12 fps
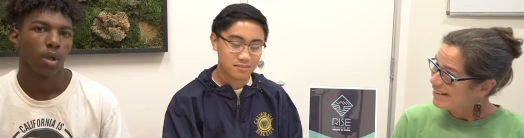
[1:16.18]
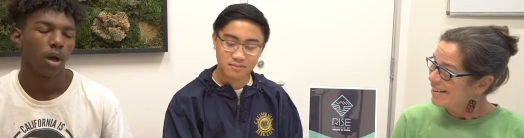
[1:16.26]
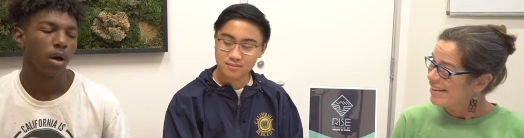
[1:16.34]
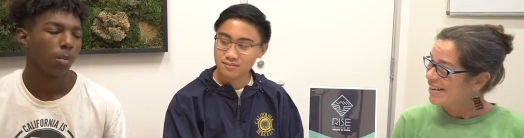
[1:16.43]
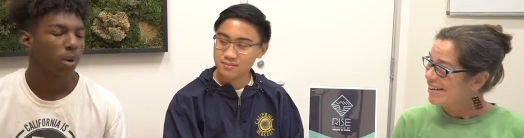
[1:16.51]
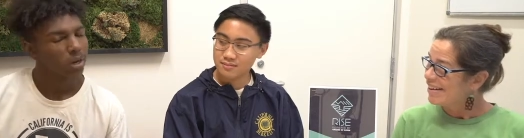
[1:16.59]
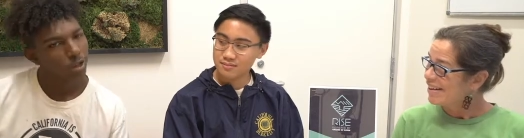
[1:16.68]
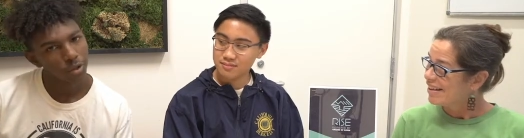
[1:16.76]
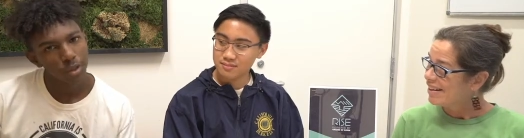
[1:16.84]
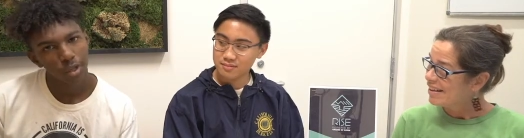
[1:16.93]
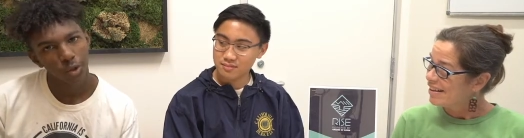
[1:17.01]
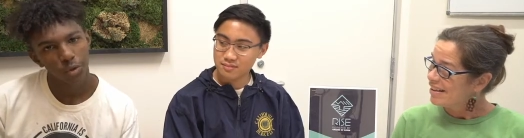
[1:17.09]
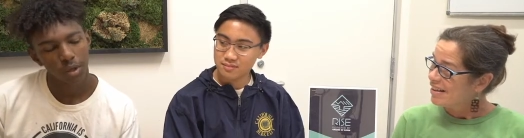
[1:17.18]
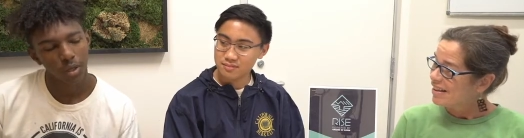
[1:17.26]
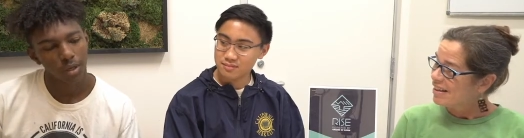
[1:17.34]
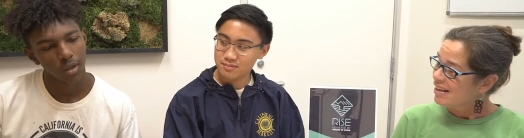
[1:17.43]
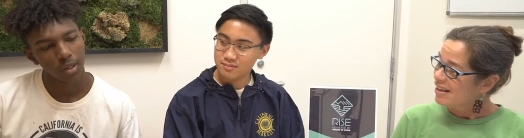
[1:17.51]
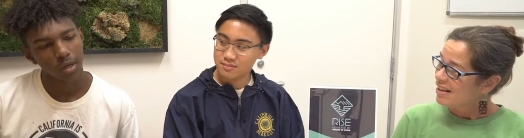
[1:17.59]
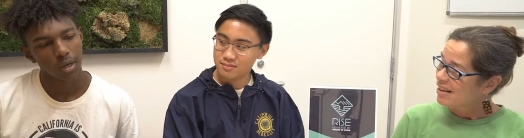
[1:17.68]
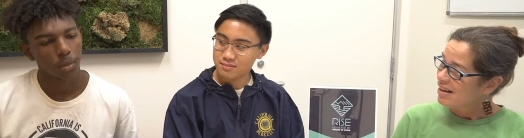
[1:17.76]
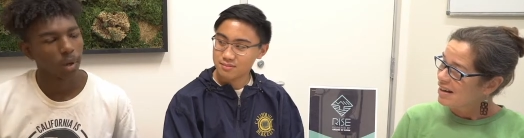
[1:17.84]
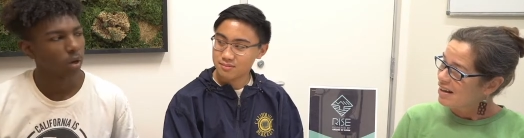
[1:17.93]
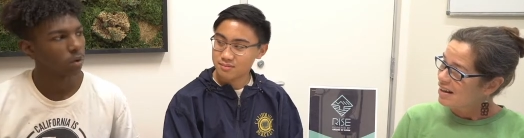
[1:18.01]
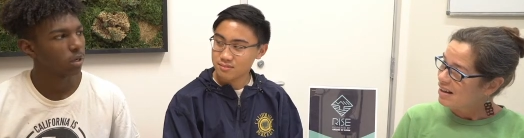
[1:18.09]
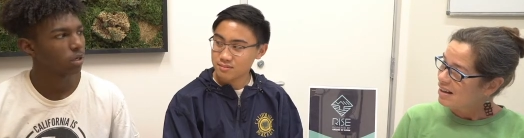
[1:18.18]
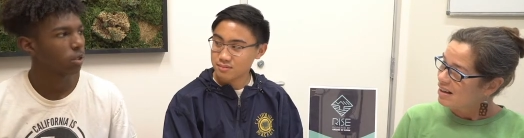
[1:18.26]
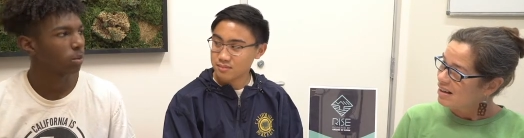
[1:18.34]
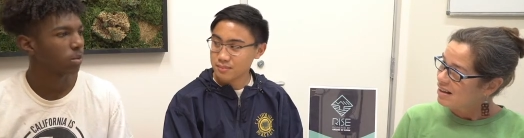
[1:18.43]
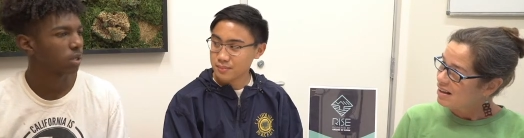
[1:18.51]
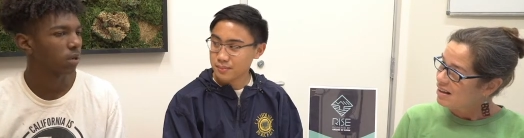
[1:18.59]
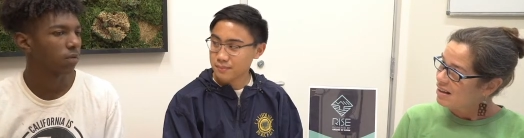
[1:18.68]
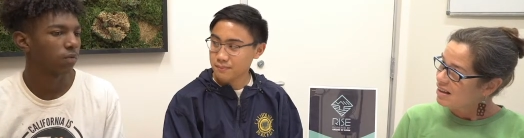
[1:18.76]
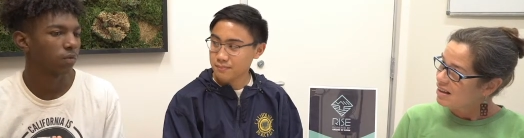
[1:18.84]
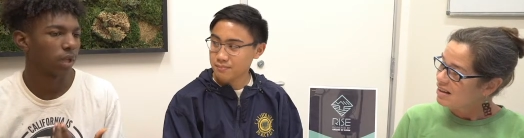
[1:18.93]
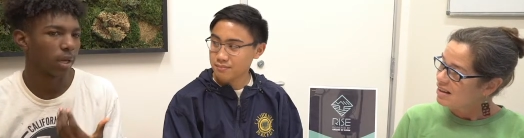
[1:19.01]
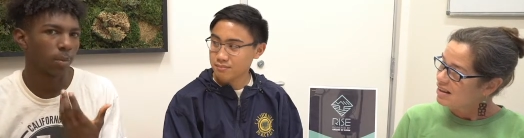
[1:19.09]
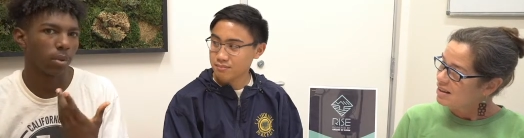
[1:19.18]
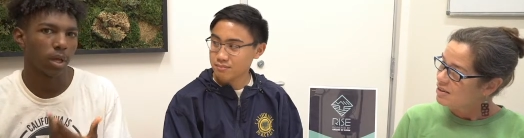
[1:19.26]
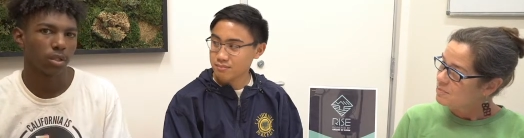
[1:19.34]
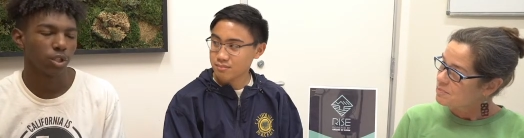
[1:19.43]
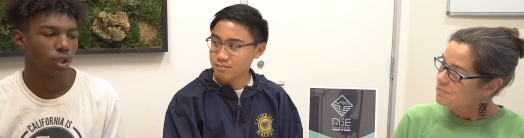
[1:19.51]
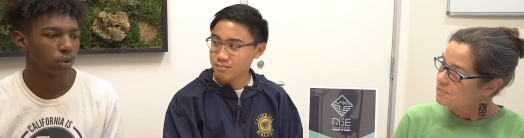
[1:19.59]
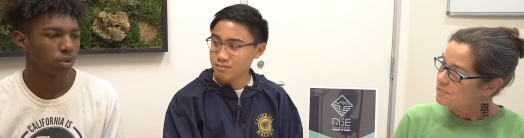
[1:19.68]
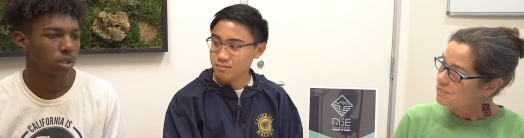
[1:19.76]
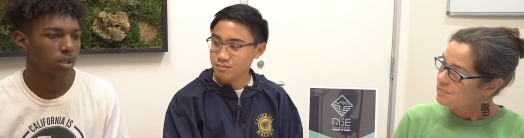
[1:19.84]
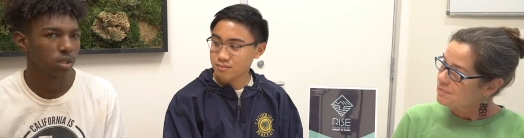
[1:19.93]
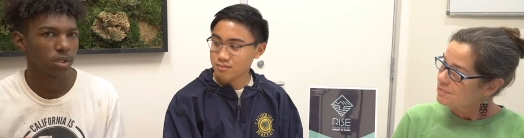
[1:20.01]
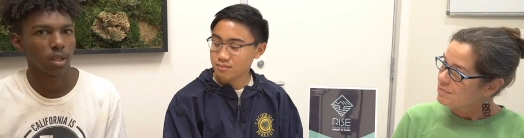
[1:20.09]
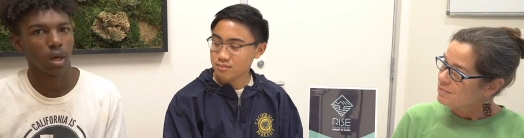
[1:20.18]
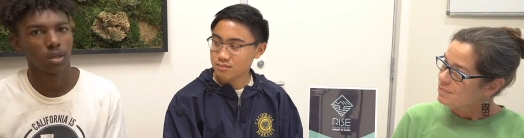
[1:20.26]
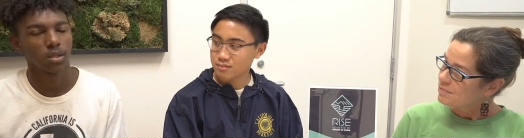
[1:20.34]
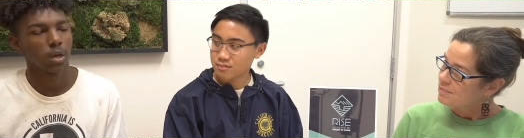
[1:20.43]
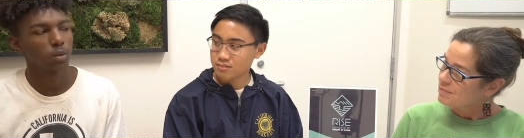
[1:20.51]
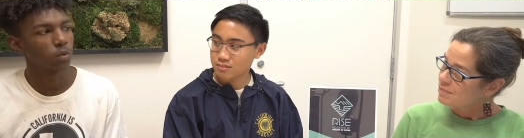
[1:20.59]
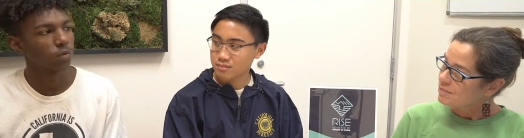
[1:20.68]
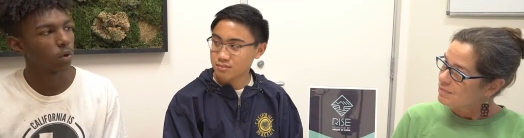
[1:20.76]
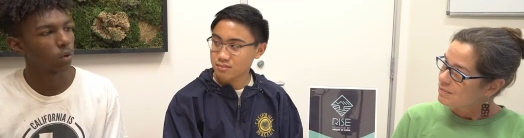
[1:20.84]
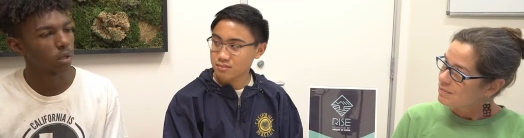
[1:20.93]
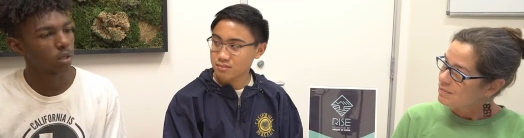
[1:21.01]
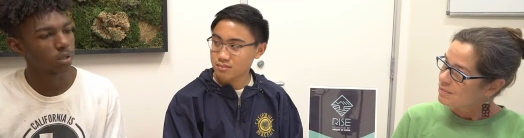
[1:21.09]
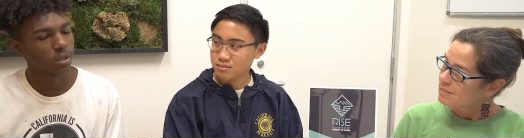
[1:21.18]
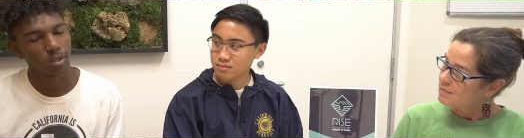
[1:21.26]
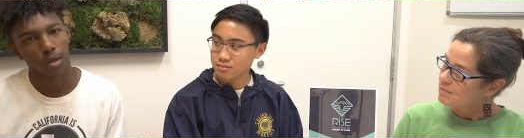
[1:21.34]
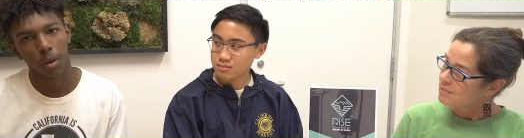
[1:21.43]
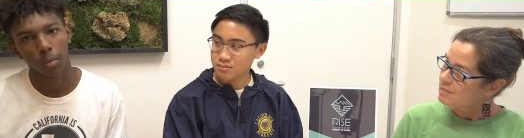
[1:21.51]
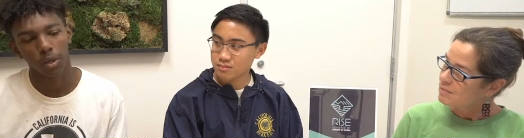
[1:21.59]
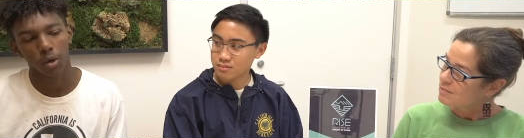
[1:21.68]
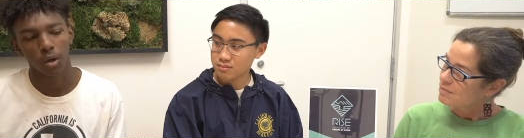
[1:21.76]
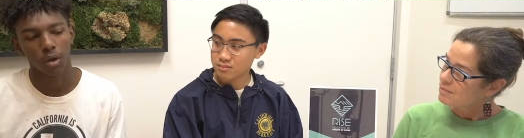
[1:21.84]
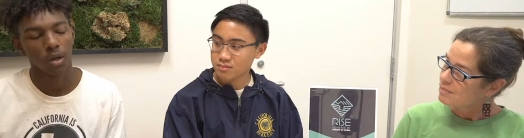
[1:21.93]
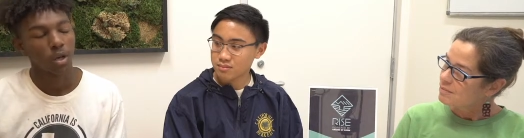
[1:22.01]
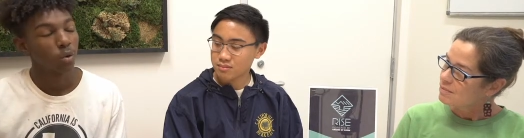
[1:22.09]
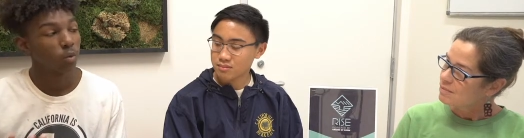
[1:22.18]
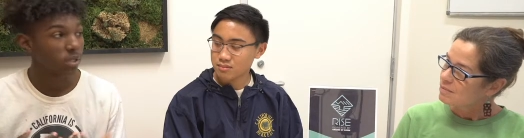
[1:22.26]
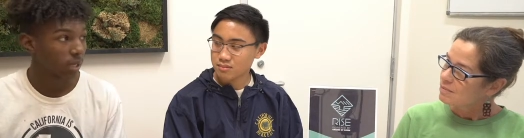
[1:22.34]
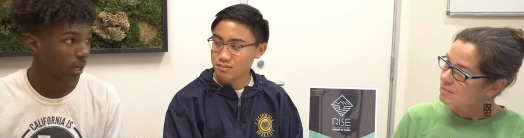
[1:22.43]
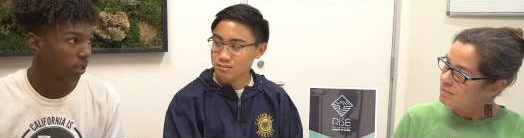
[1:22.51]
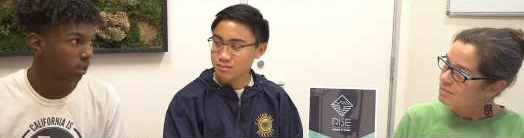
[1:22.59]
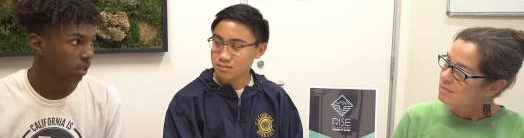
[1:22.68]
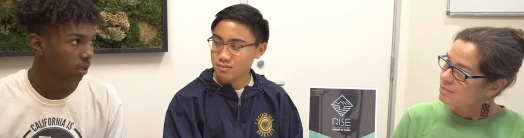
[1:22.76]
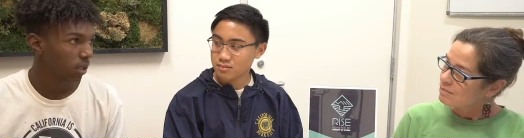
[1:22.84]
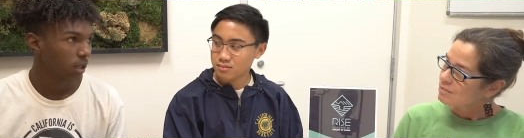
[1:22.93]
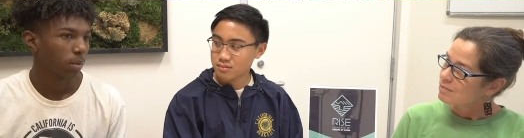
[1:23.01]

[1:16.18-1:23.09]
Speaker 1: Um, another thing you can think about in terms of like plastic usage is a lot of times we focus the topic on recycling,